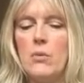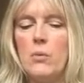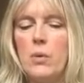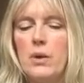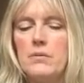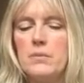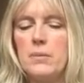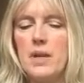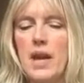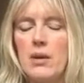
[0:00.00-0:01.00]
won't
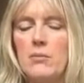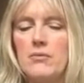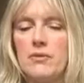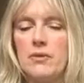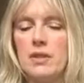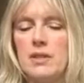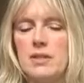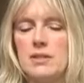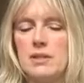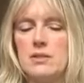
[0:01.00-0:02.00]
be helpful in
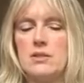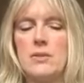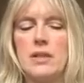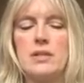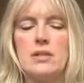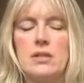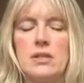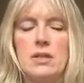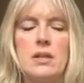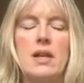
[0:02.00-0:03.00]
this situation.